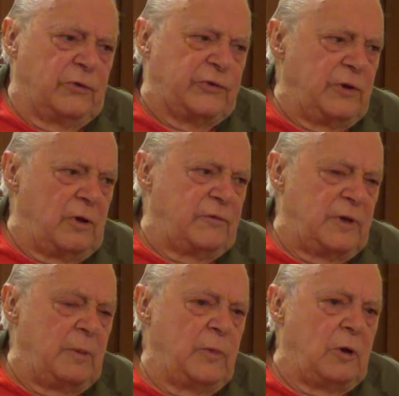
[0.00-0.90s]
stuff,
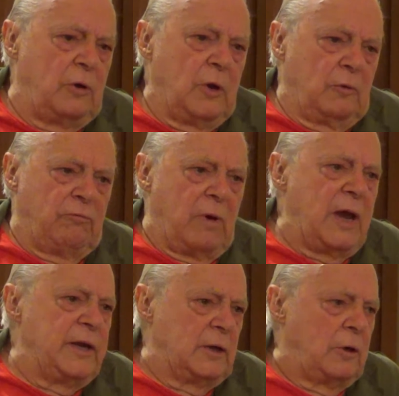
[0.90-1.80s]
and I'm not
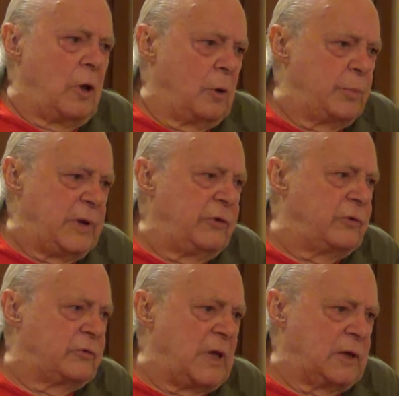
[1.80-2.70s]
writing long
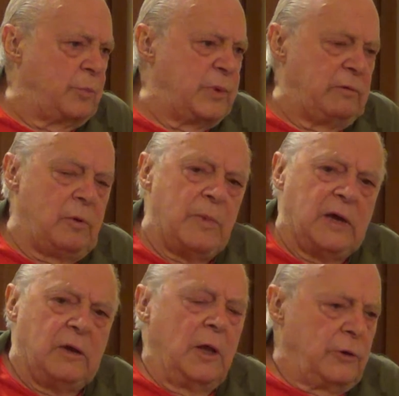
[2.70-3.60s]
pieces like a period
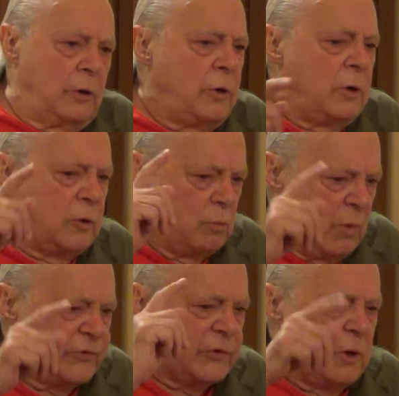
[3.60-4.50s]
magazine. No, you
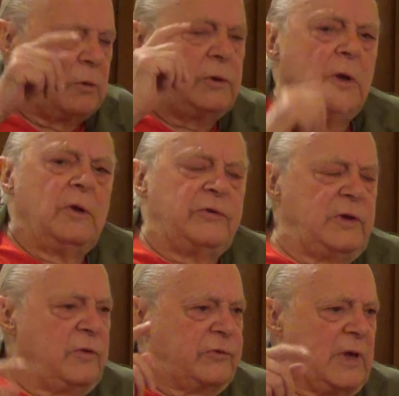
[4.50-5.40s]
must go and
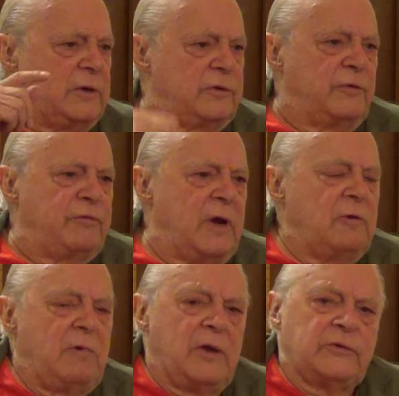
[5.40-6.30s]
see this editor,
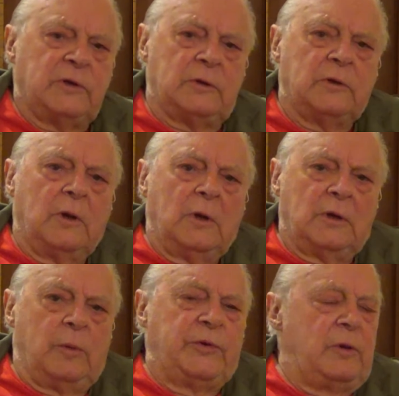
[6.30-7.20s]
Frank Rasky, at
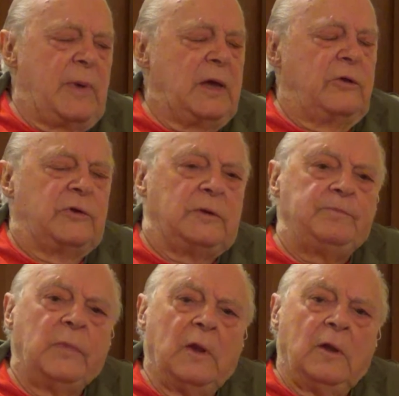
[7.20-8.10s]
Liberty Magazine.
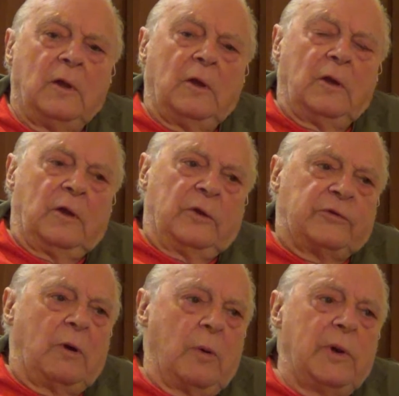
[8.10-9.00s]

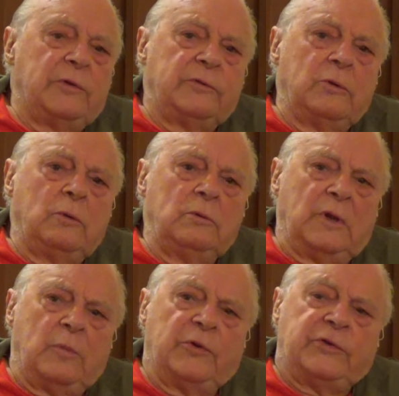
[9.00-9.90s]
So I went to
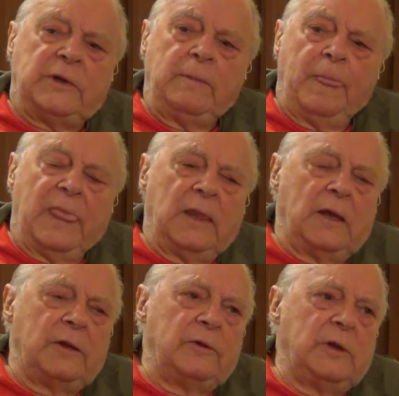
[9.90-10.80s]
Liberty,
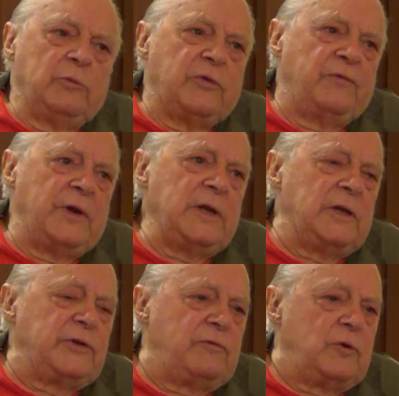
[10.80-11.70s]
and it was a funny
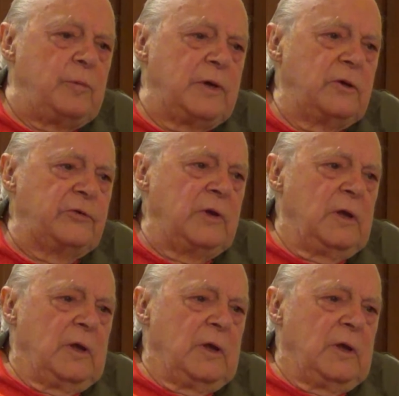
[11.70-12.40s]
interview because